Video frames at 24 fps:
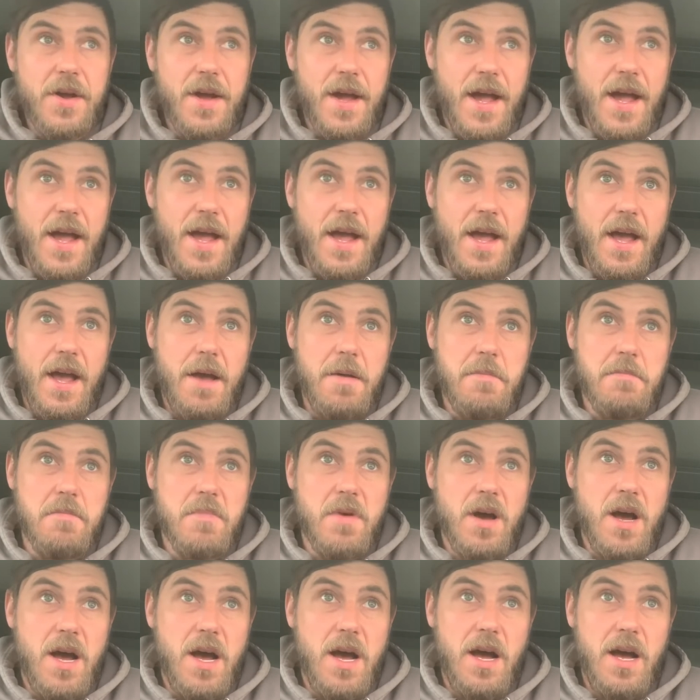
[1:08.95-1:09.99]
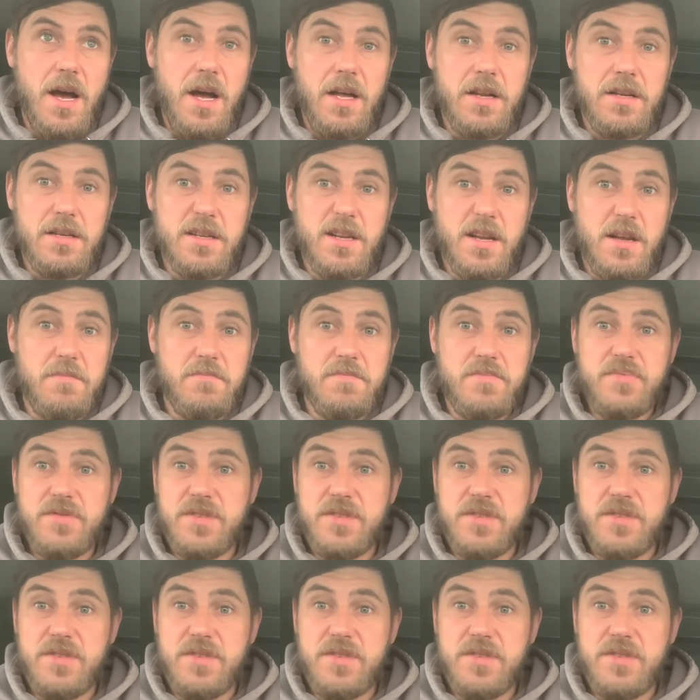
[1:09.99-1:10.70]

and I'm